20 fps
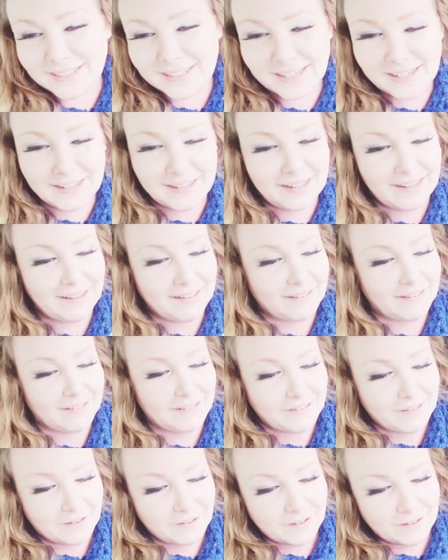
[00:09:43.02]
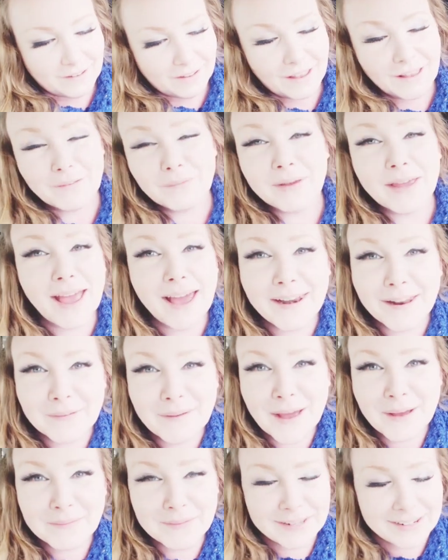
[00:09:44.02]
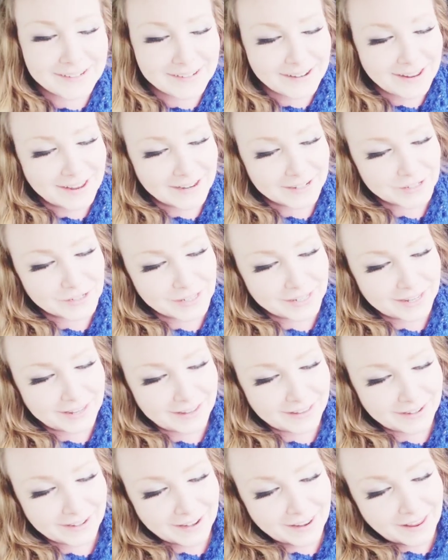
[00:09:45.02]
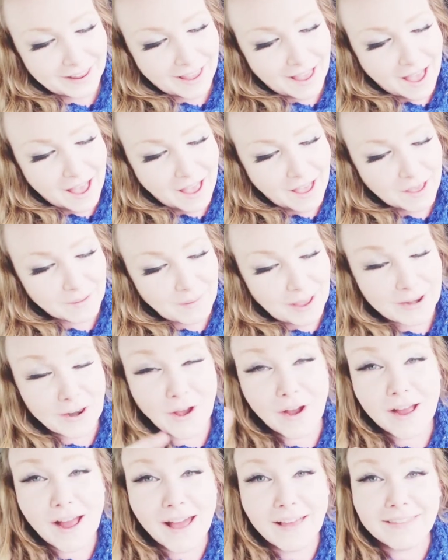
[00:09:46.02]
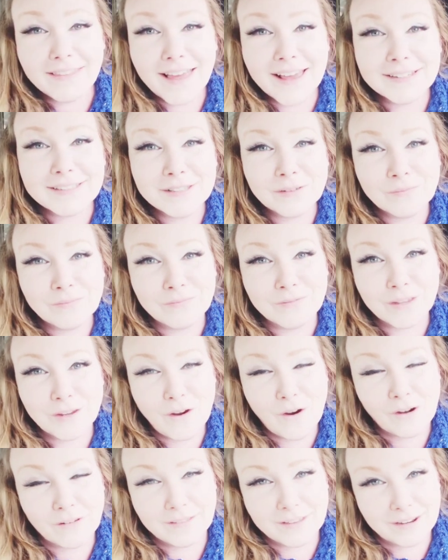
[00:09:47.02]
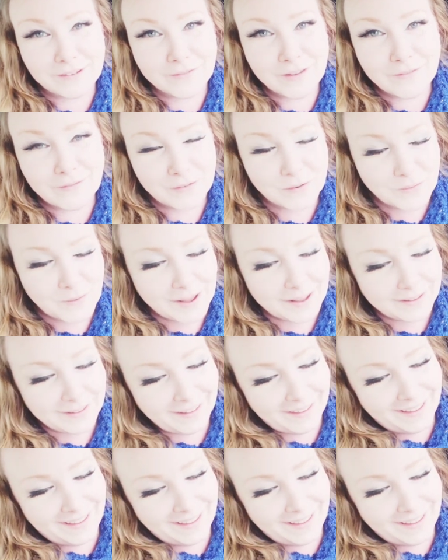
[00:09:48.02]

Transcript: see. Let me add up how many did I actually get. Um, I know I got less than the yarn that I've given away.